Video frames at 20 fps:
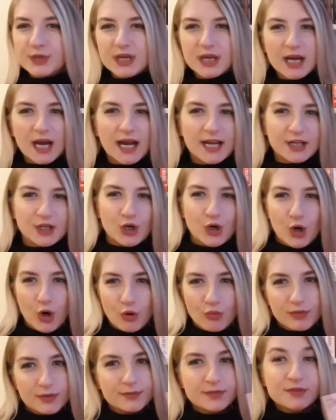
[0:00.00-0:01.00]
kind of
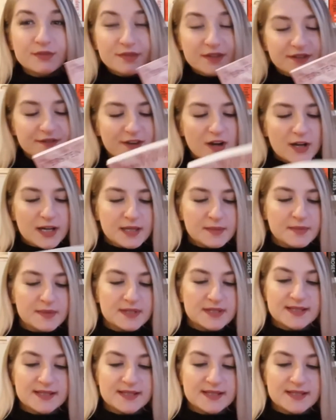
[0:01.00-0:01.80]
horror movie vibe.